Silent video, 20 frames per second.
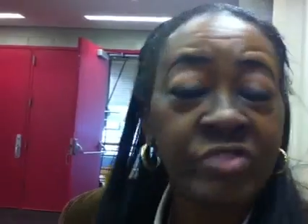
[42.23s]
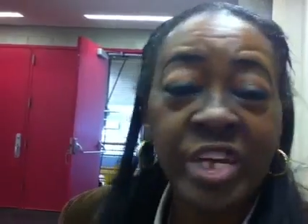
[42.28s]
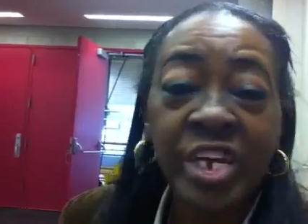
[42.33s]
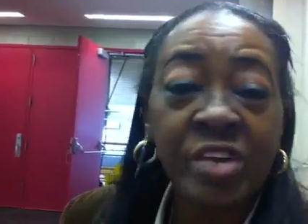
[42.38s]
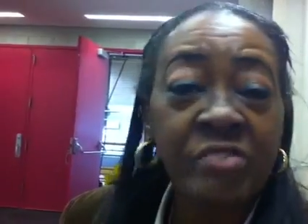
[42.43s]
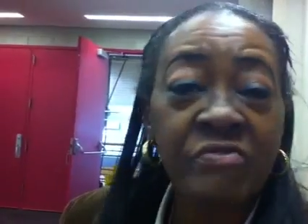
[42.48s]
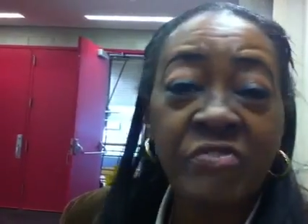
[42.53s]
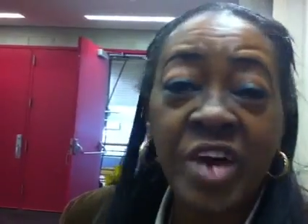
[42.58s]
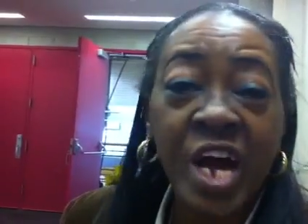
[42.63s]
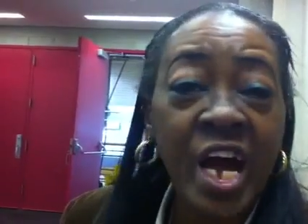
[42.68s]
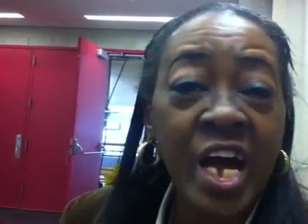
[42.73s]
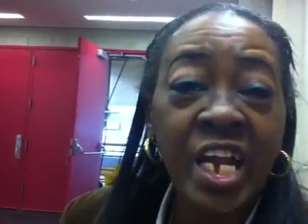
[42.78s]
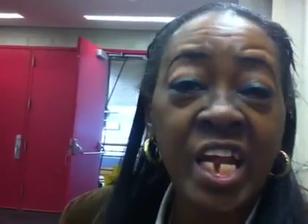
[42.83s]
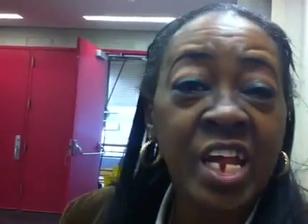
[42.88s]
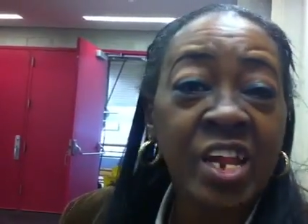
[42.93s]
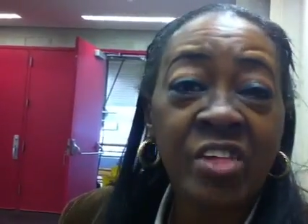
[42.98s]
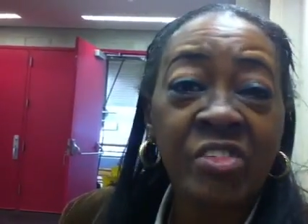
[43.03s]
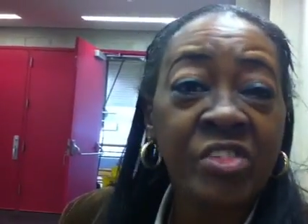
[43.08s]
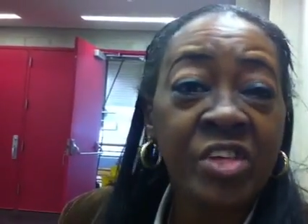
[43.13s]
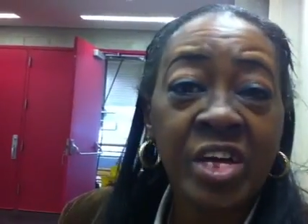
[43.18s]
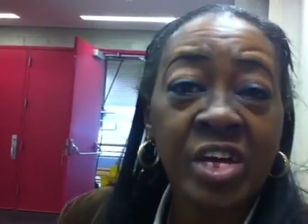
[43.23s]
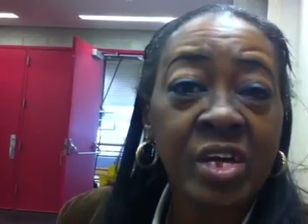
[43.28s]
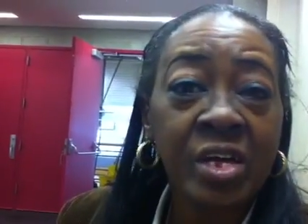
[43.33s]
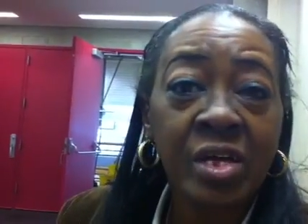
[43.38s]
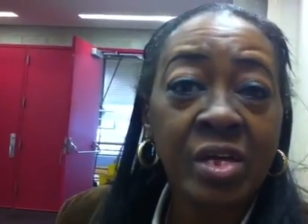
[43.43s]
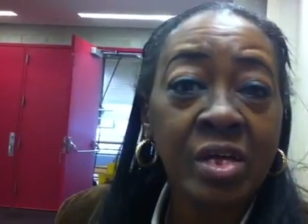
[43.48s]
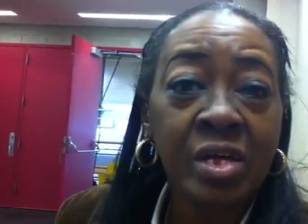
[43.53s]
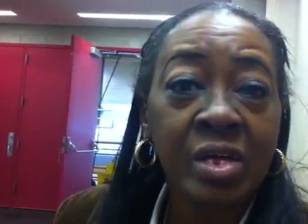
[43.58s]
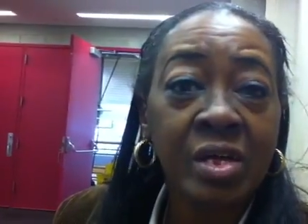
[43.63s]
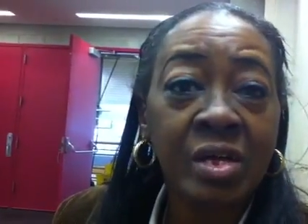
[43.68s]
They didn't find
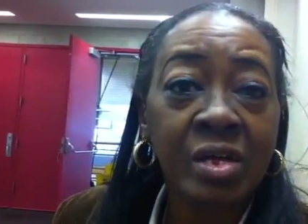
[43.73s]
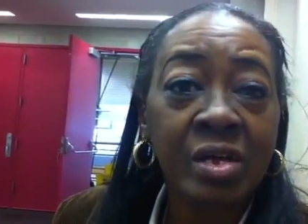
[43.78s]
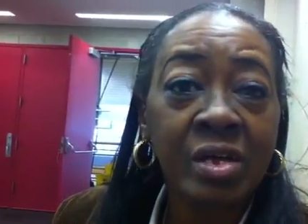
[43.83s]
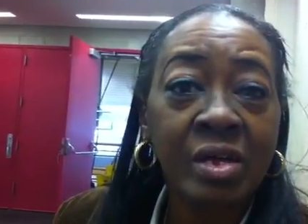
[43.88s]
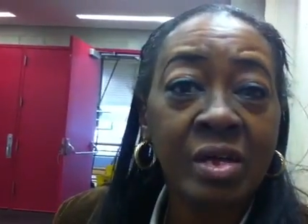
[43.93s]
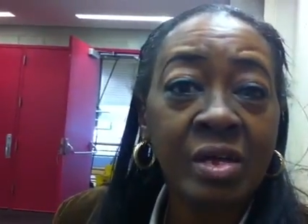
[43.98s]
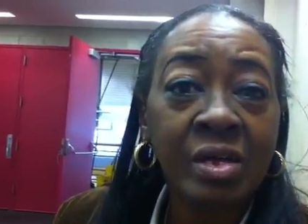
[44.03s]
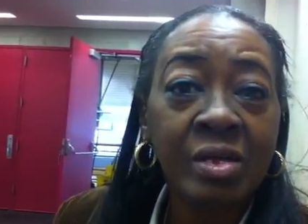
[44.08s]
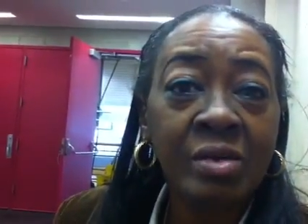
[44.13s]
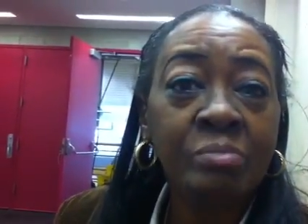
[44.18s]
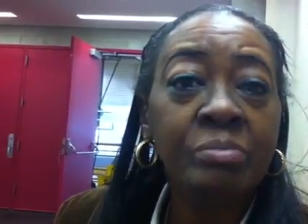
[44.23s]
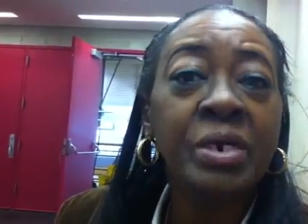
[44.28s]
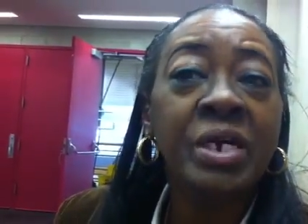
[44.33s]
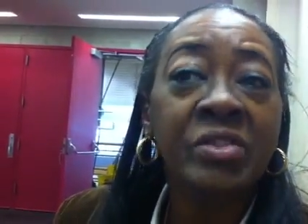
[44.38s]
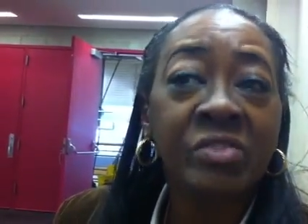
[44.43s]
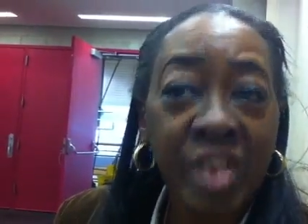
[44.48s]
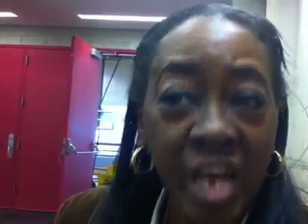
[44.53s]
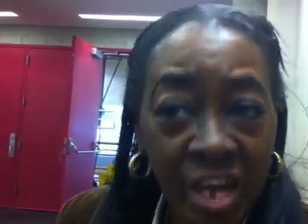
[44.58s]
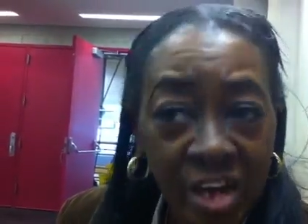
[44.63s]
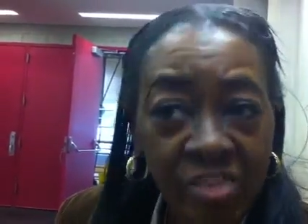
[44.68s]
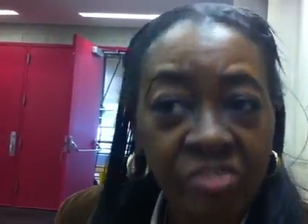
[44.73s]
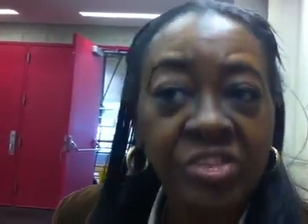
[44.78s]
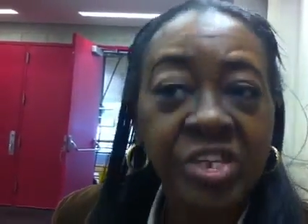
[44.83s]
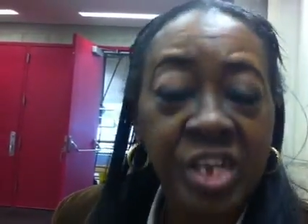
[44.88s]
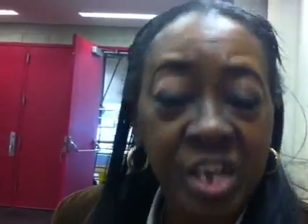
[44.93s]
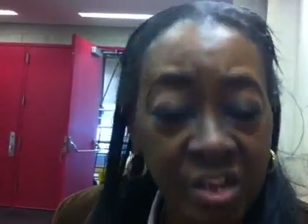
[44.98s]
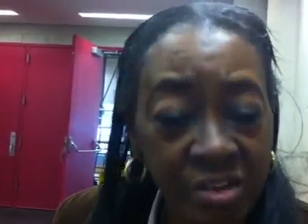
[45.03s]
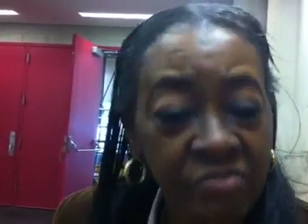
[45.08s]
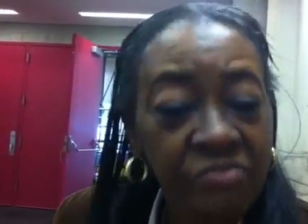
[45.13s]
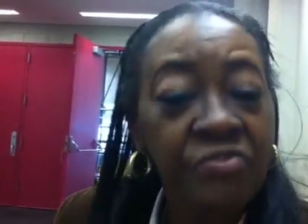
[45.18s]
anything, but they
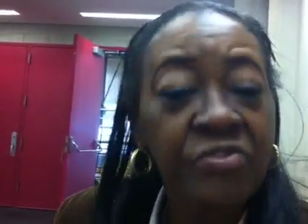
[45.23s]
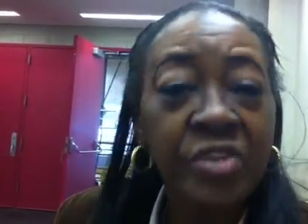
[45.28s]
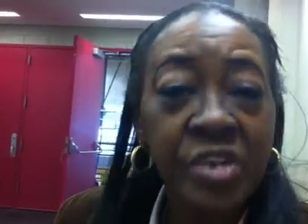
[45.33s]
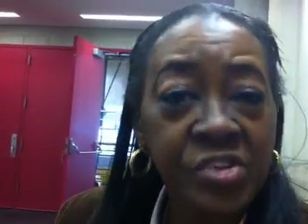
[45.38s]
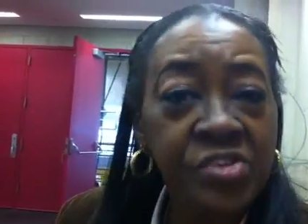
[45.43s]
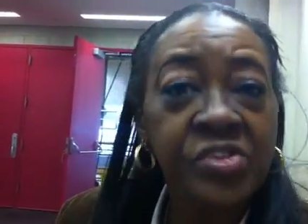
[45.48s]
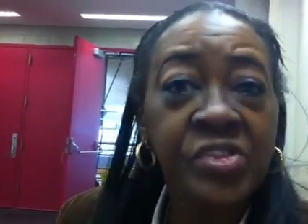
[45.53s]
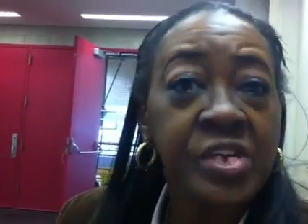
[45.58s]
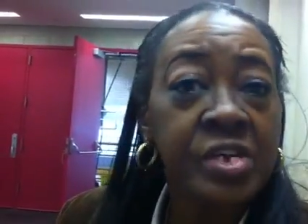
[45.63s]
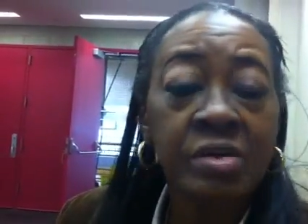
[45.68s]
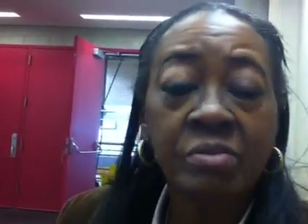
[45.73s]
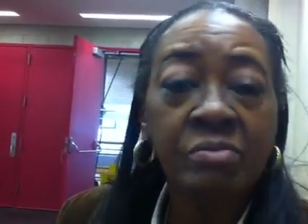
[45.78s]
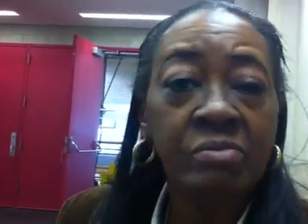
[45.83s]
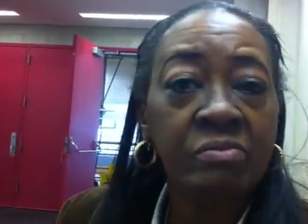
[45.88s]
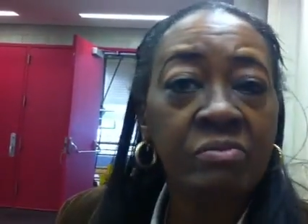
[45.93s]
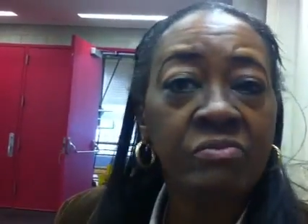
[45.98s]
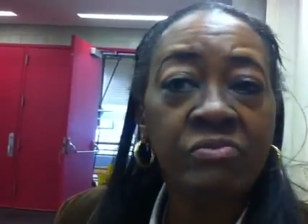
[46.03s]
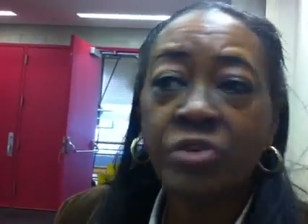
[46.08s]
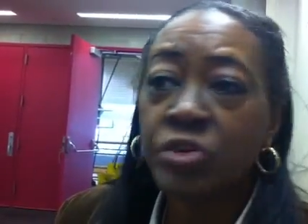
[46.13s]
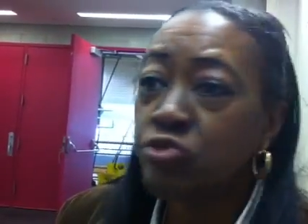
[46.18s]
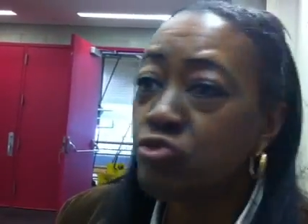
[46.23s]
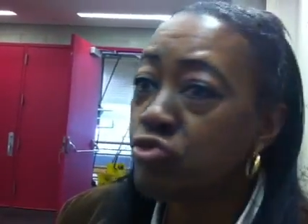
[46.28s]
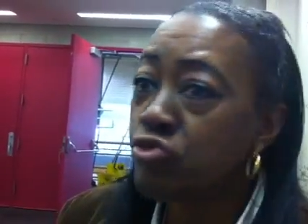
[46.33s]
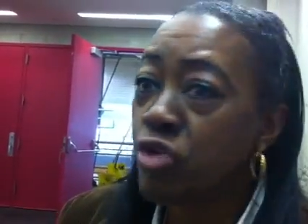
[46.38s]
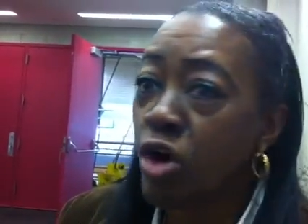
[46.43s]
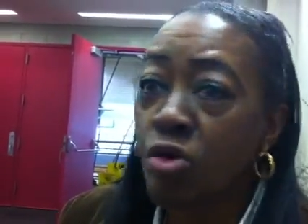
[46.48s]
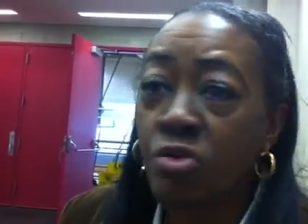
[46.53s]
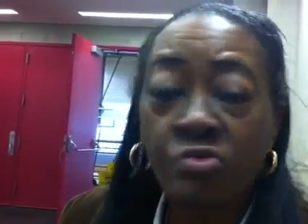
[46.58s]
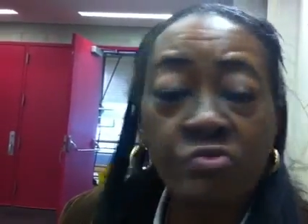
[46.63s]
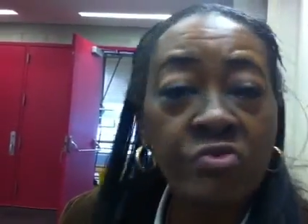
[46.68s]
did frisk them for
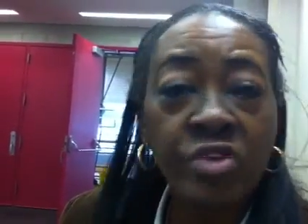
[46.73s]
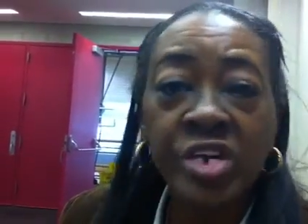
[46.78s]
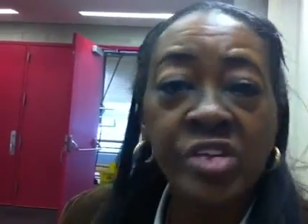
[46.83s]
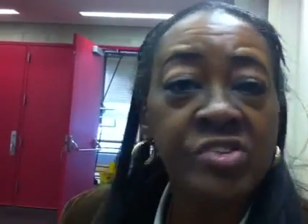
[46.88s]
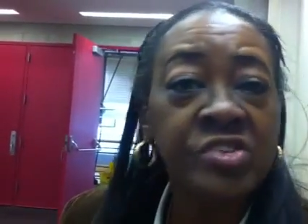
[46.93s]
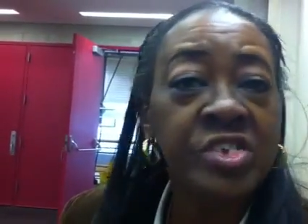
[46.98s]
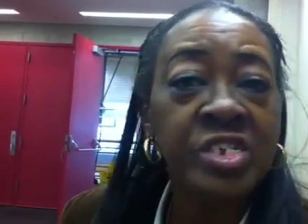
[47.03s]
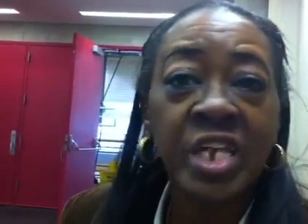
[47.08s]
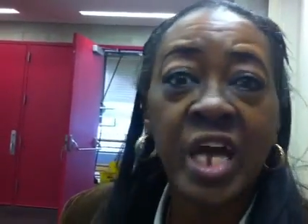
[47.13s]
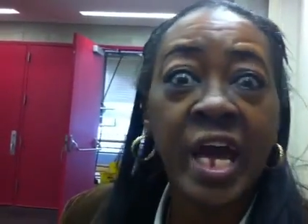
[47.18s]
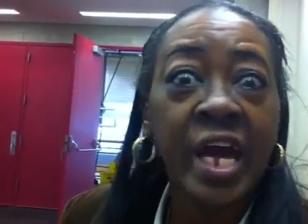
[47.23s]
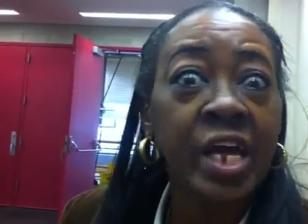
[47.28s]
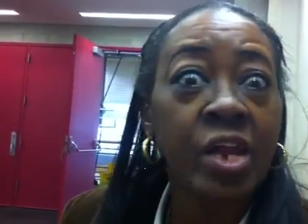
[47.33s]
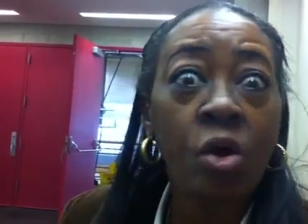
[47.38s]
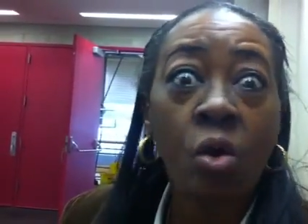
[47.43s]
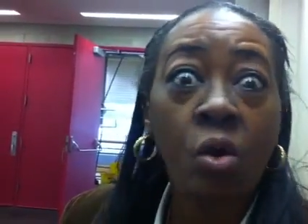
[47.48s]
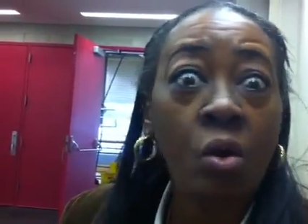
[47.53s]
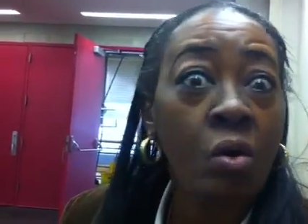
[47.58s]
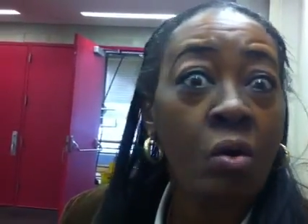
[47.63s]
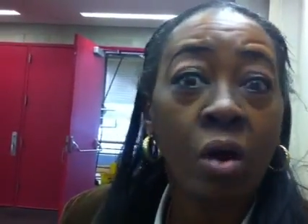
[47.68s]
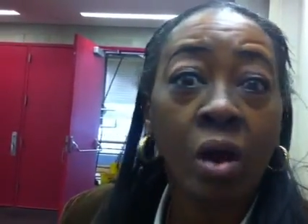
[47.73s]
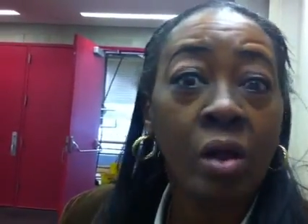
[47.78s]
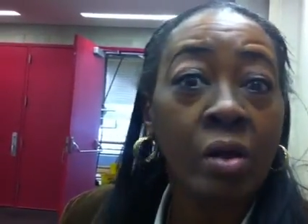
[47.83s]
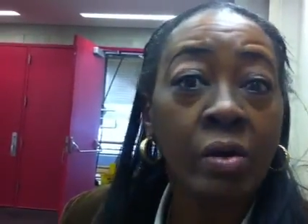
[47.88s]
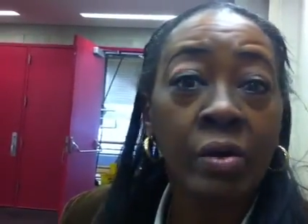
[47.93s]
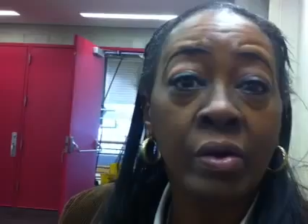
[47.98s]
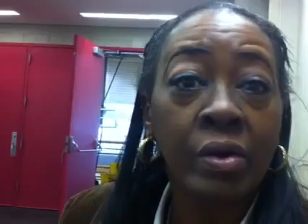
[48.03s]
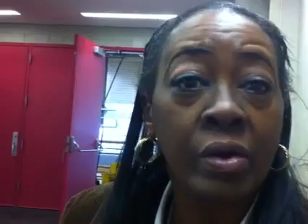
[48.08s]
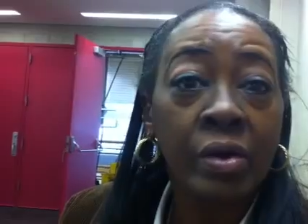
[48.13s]
no reason at all.